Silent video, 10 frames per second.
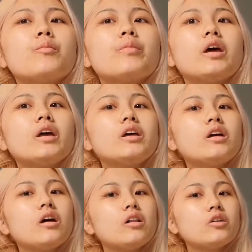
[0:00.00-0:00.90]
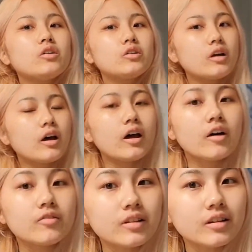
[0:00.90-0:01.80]
pink color that I
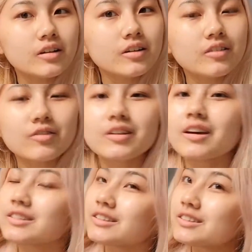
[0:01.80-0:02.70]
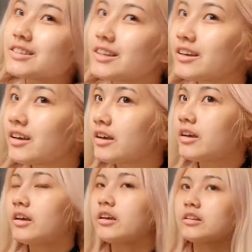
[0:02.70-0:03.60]
have in there, if you guys can see,
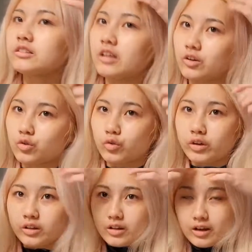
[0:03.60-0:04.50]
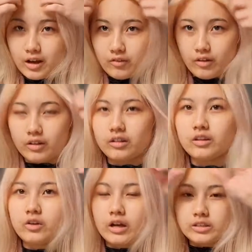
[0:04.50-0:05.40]
and the green that I have, like
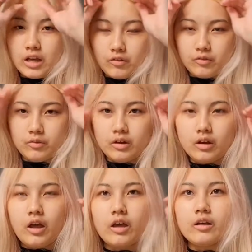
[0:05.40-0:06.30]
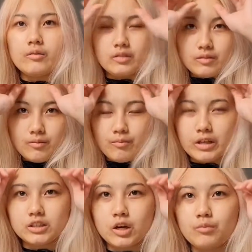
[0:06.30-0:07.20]
literally I just have a
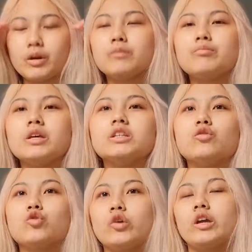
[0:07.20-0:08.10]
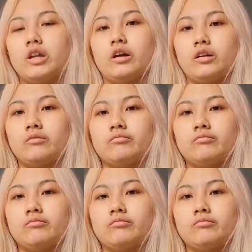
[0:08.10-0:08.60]
messed up mini piece of green here.